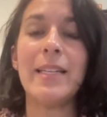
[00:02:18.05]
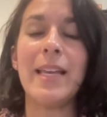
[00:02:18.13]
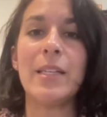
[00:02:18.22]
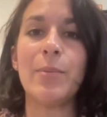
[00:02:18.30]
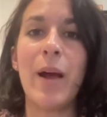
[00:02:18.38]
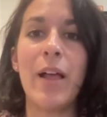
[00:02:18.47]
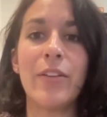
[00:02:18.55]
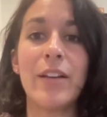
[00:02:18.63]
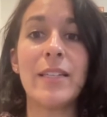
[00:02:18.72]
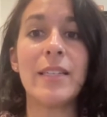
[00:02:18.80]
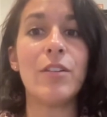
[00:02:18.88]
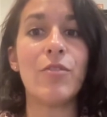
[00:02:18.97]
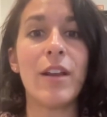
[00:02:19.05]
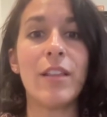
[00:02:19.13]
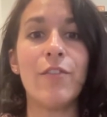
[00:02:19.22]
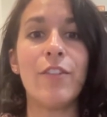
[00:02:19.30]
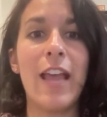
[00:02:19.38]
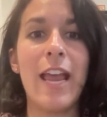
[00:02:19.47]
it's worth considering the
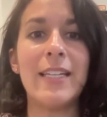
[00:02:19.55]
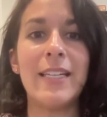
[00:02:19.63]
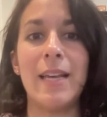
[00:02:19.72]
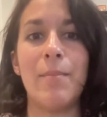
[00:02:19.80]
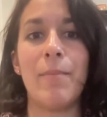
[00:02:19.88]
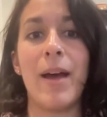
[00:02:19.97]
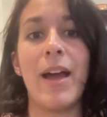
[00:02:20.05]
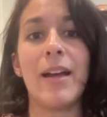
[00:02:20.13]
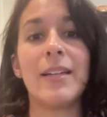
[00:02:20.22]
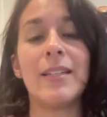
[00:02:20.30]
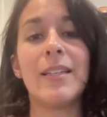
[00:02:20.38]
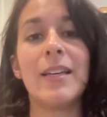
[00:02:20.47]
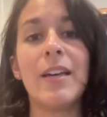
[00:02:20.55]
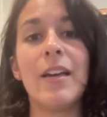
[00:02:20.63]
VAT impact.